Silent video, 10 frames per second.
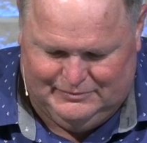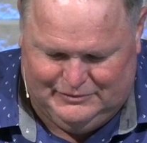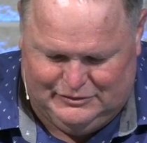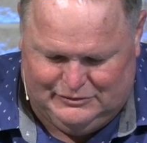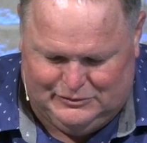
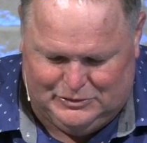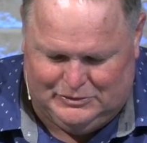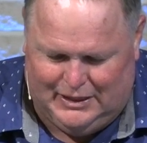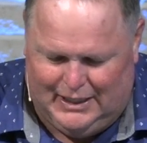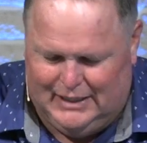She's in
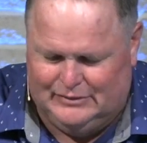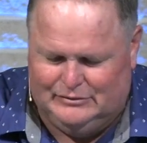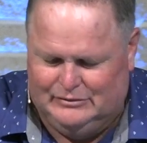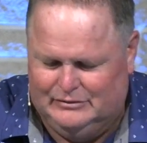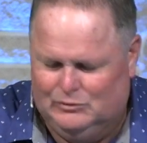junior high.
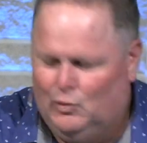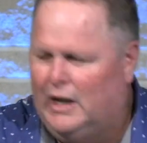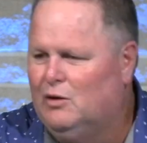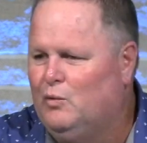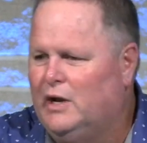She says, why
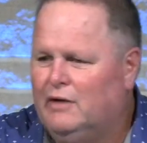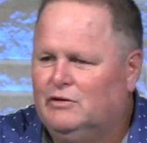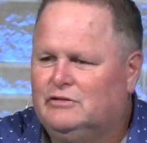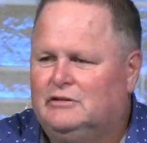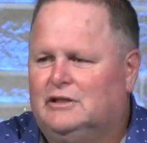don't we
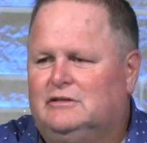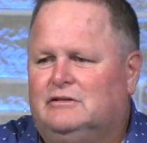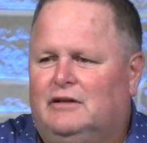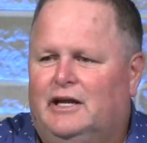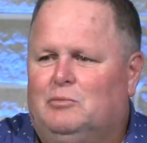ever sit at the
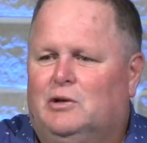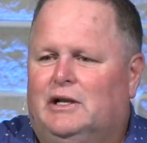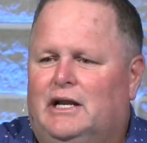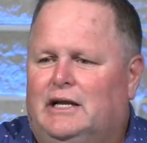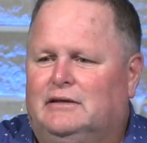table
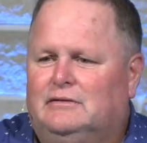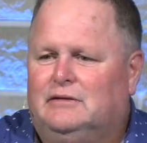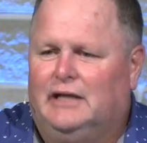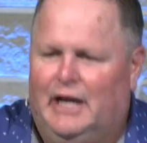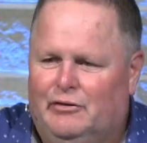and eat
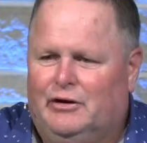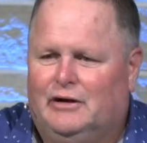together?